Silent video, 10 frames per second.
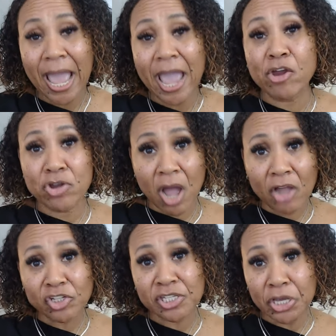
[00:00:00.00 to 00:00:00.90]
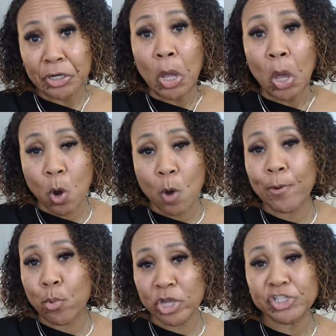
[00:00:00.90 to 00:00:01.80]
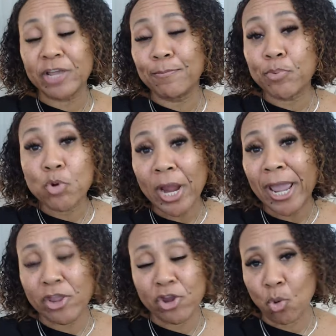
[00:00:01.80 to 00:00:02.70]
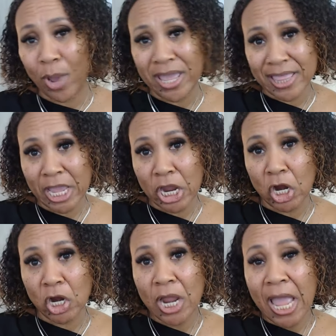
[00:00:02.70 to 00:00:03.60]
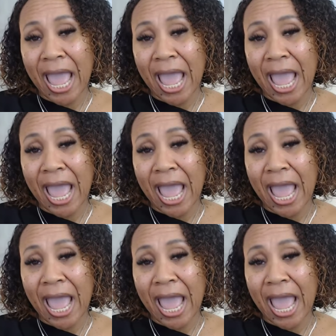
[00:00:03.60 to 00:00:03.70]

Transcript: And you're not just going to hope, wish, and pray your way there.